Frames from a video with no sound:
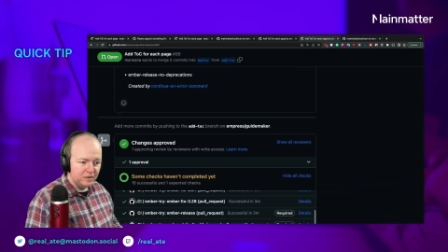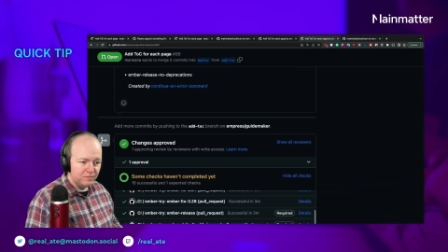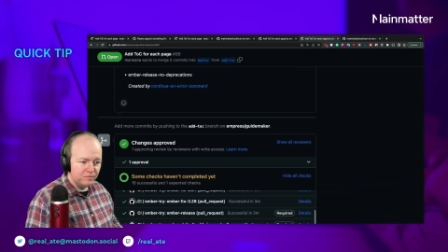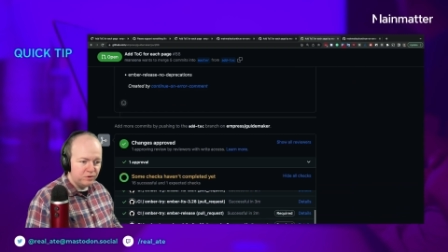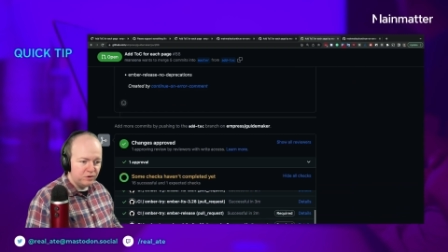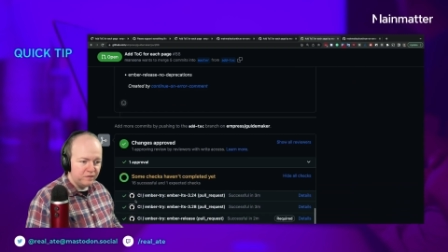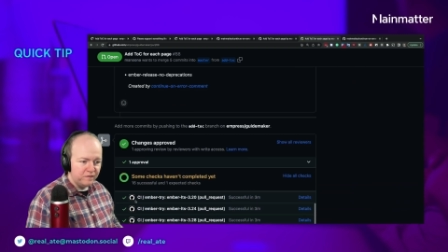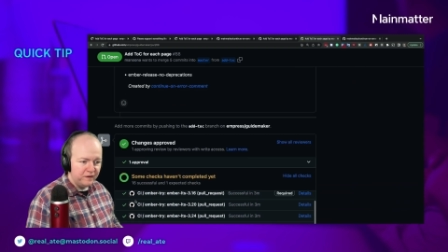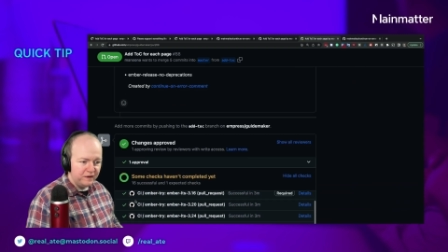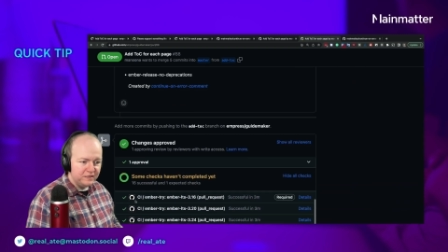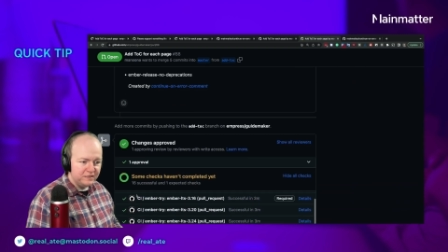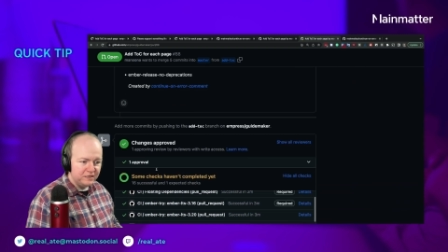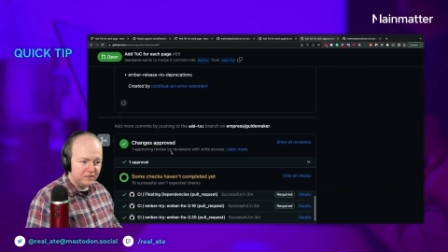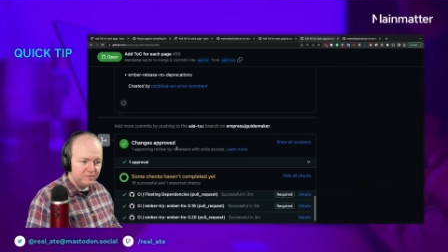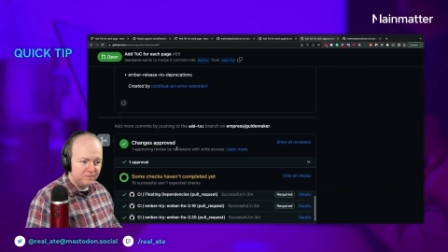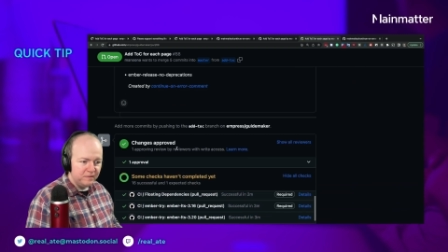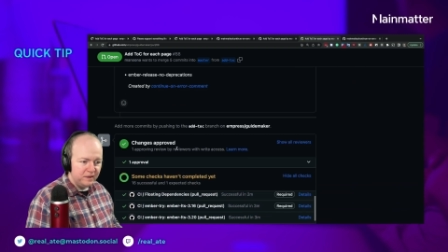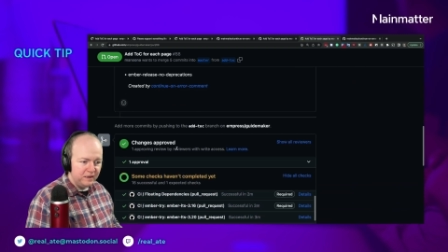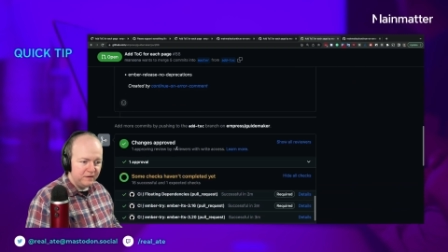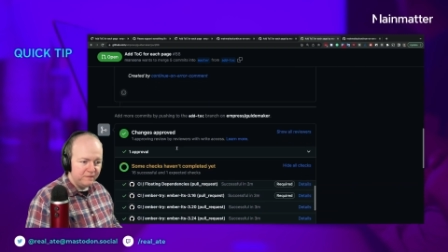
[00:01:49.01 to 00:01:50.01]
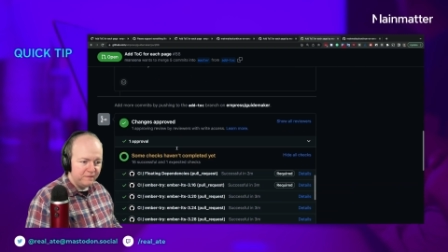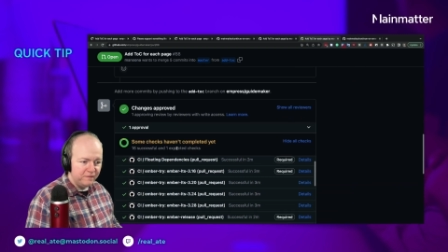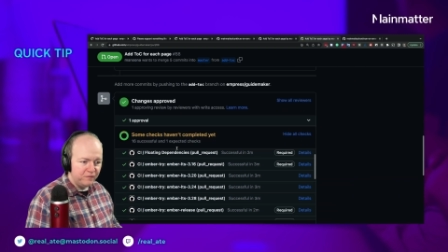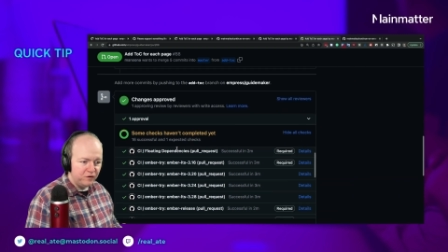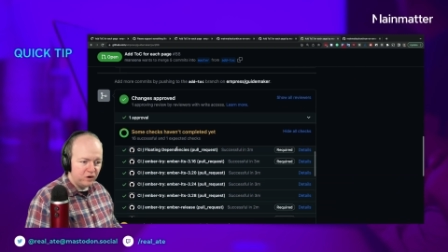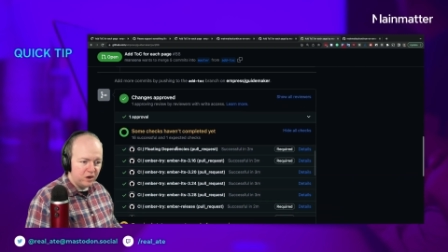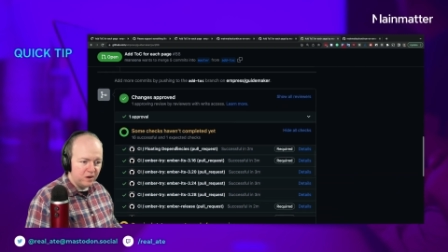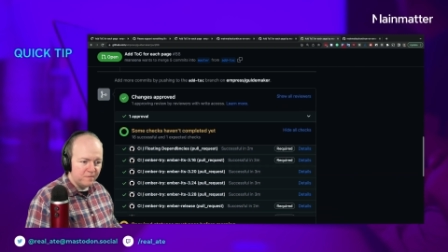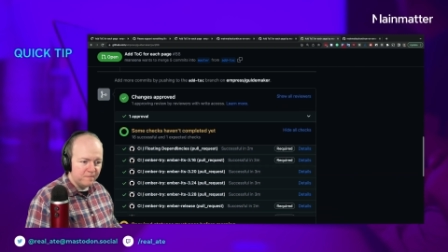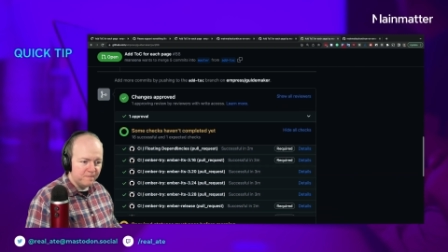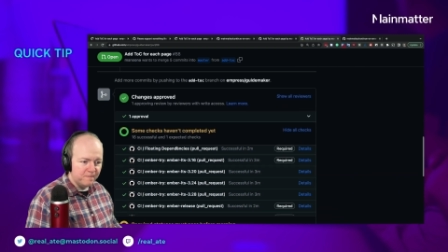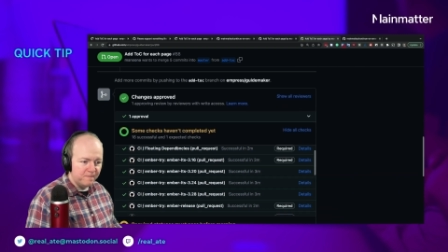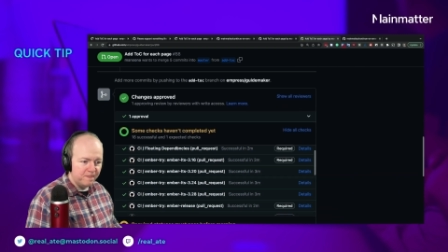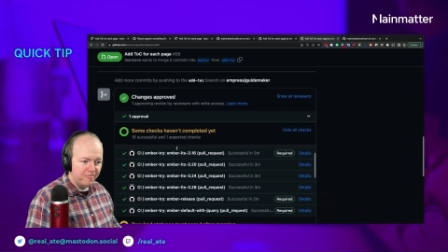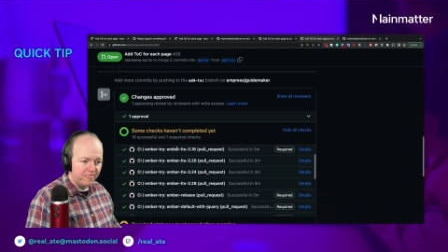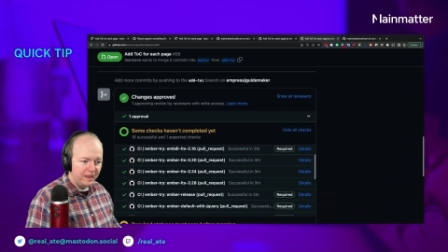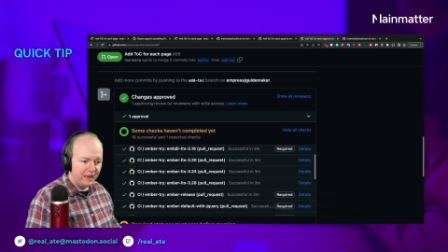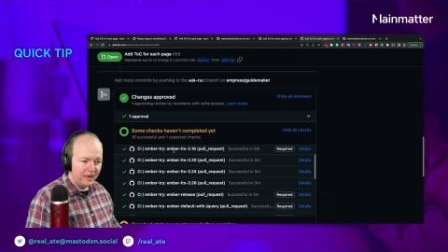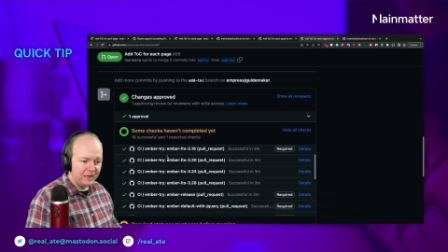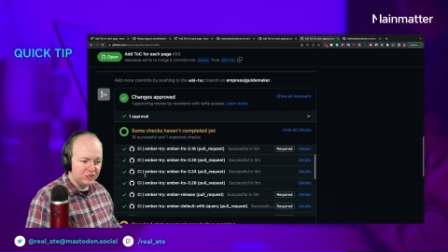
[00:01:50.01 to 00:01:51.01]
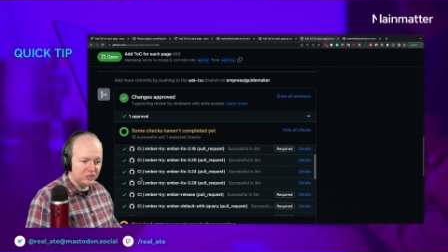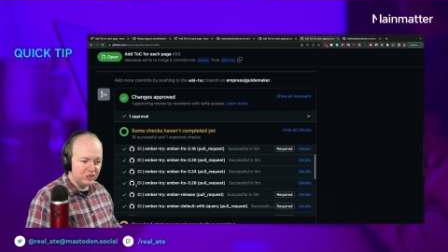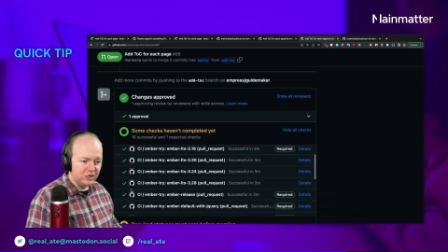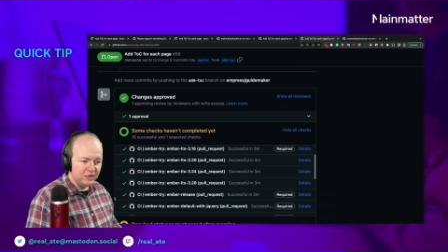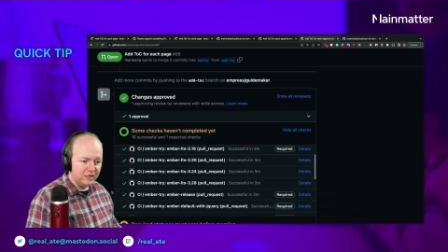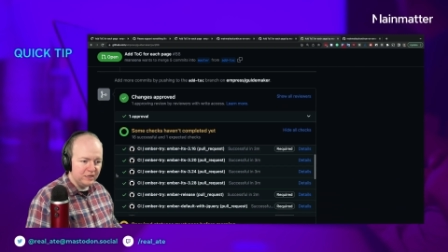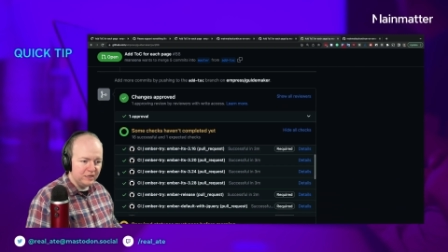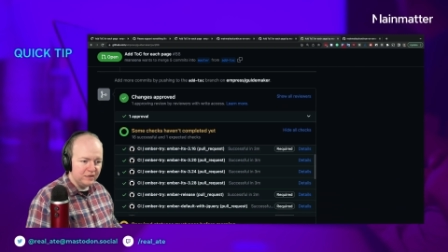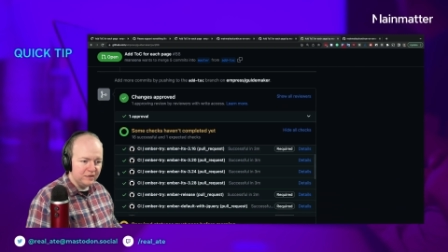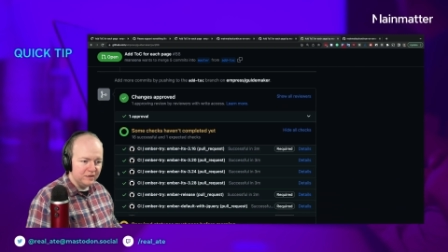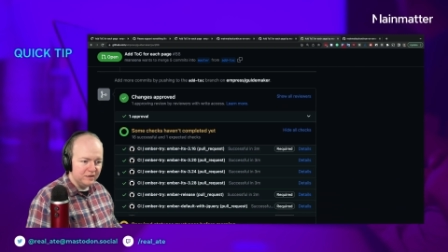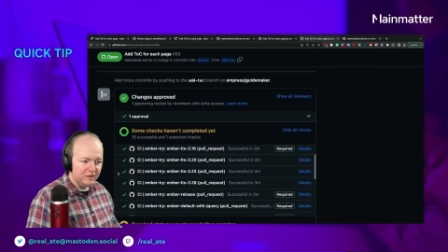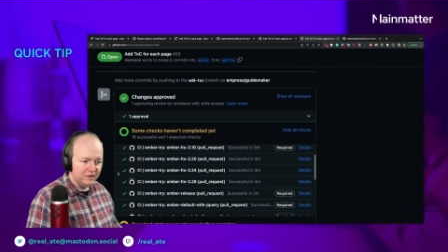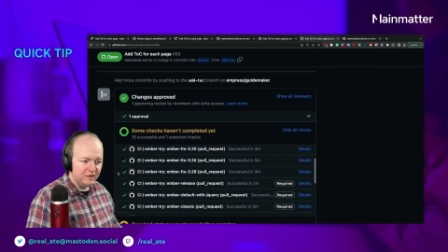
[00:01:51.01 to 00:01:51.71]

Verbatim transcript: prevented me from actually